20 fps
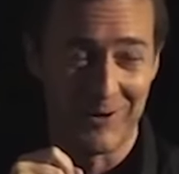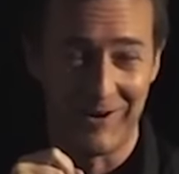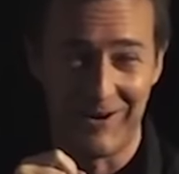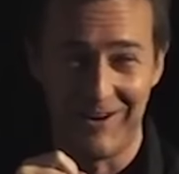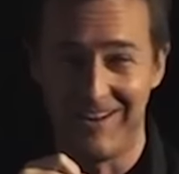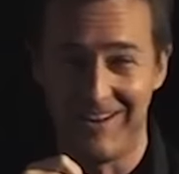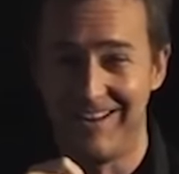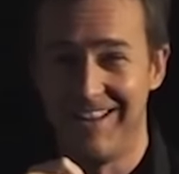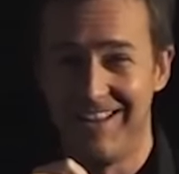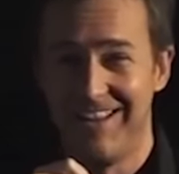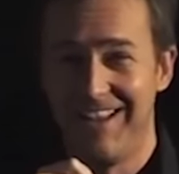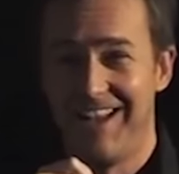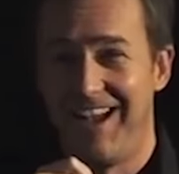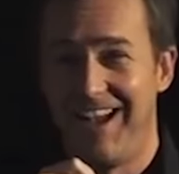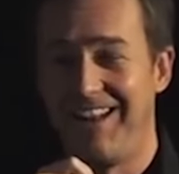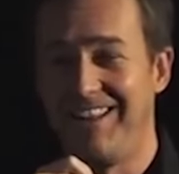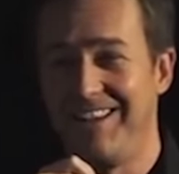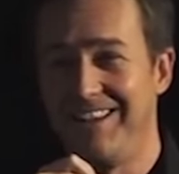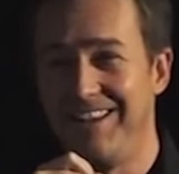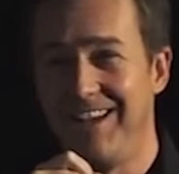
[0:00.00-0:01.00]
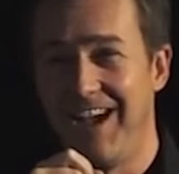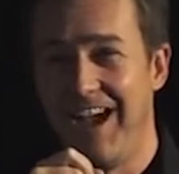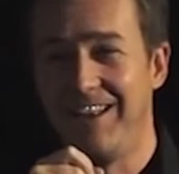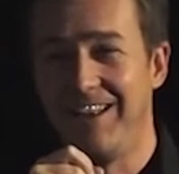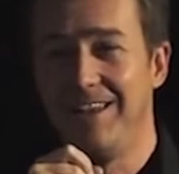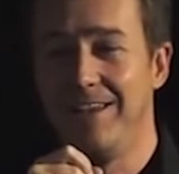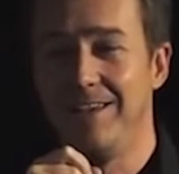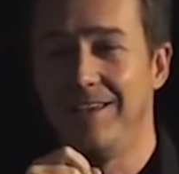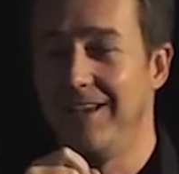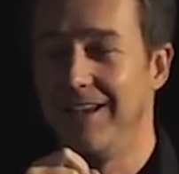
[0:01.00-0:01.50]
heard it. And he
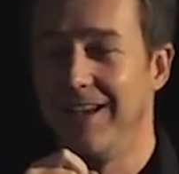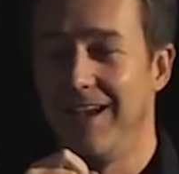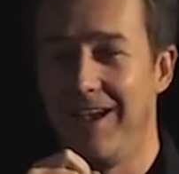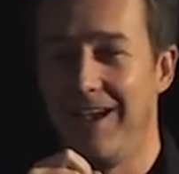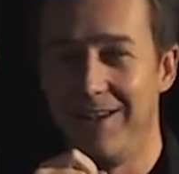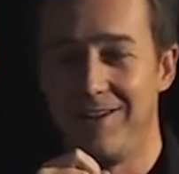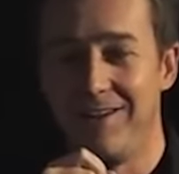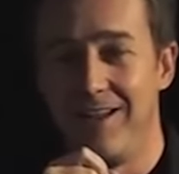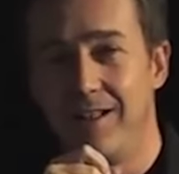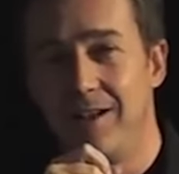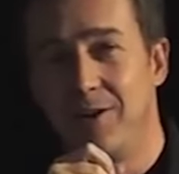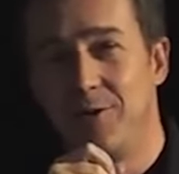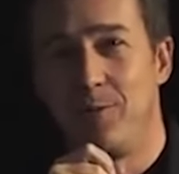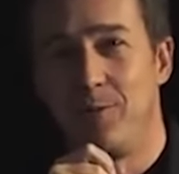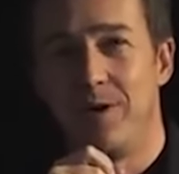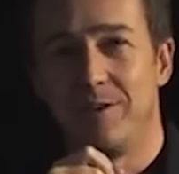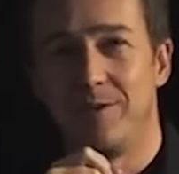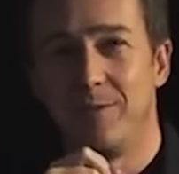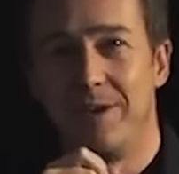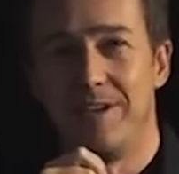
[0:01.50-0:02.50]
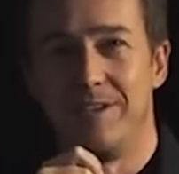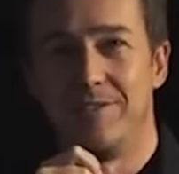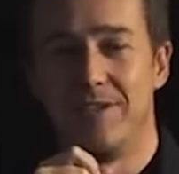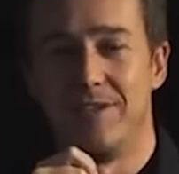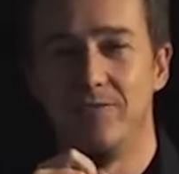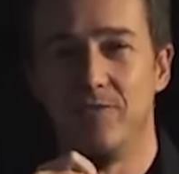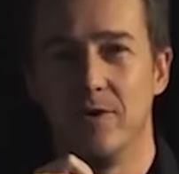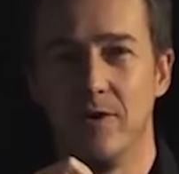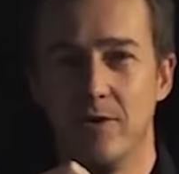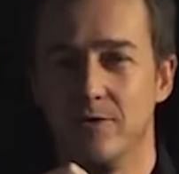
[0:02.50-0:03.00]
and Alejandro walked away, and
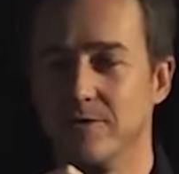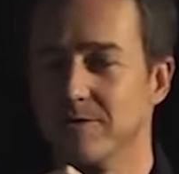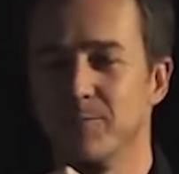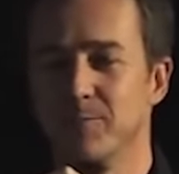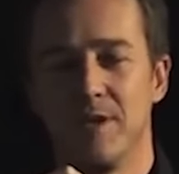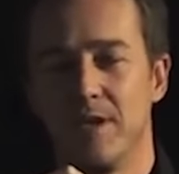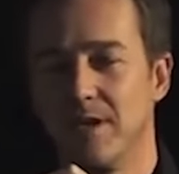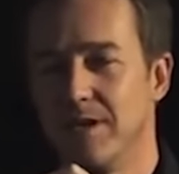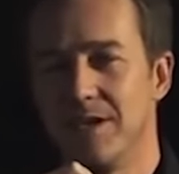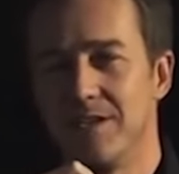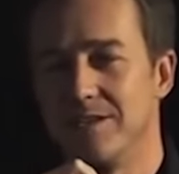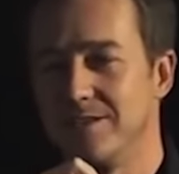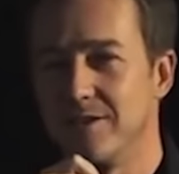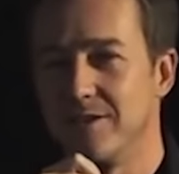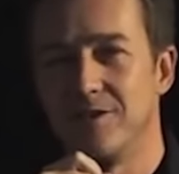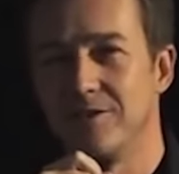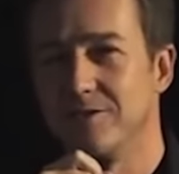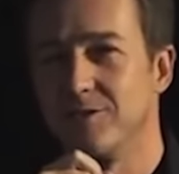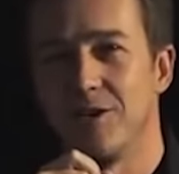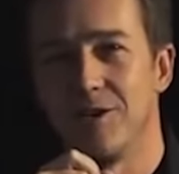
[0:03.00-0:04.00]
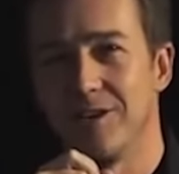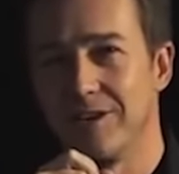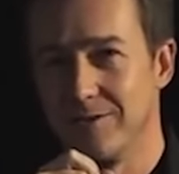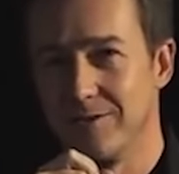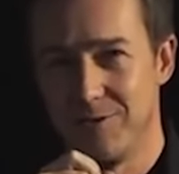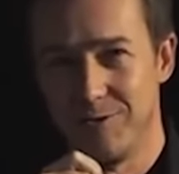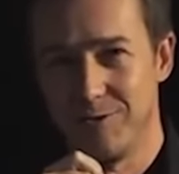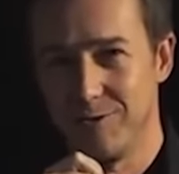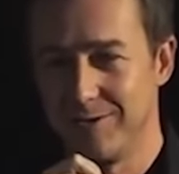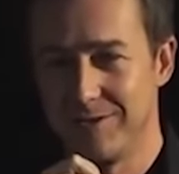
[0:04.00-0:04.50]
Chivo goes, he's not
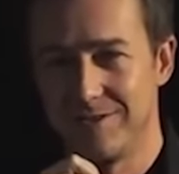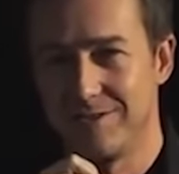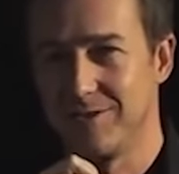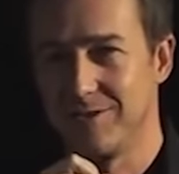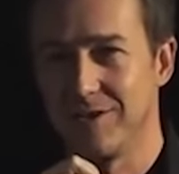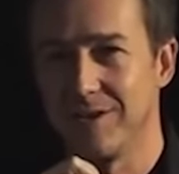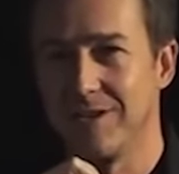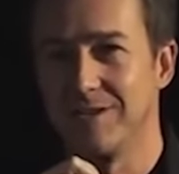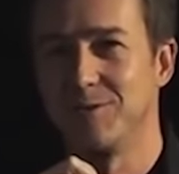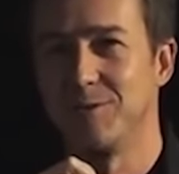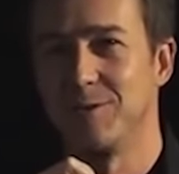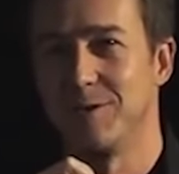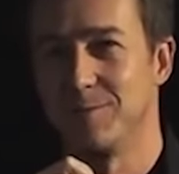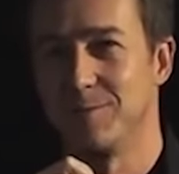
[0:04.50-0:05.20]
talking to you, he's talking to